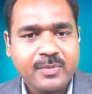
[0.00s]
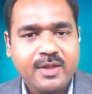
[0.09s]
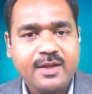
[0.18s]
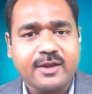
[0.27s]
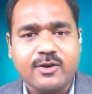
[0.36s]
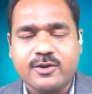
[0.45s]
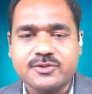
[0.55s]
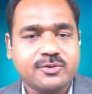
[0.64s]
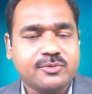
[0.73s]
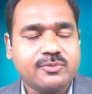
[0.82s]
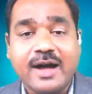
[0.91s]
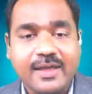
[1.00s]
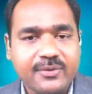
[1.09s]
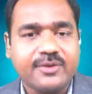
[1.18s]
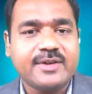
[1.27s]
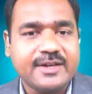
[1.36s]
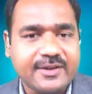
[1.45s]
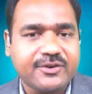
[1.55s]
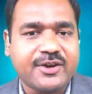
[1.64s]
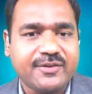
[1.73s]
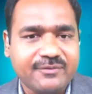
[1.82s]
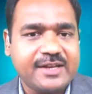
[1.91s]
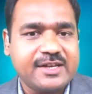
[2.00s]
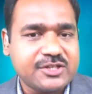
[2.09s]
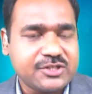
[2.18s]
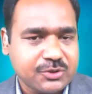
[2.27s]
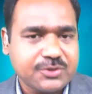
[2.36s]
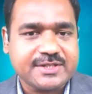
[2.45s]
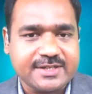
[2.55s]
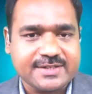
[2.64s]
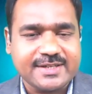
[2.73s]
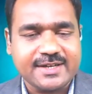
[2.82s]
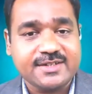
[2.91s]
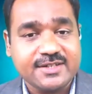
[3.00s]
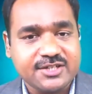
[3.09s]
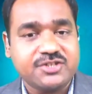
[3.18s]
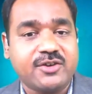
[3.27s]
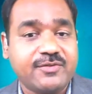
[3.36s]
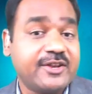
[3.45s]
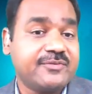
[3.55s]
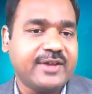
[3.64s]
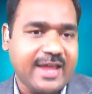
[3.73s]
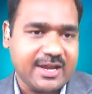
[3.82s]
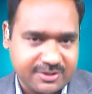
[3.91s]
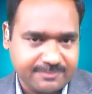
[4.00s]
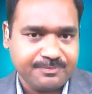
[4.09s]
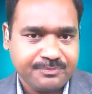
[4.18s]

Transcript: and also other different various sources. That is a digital verification.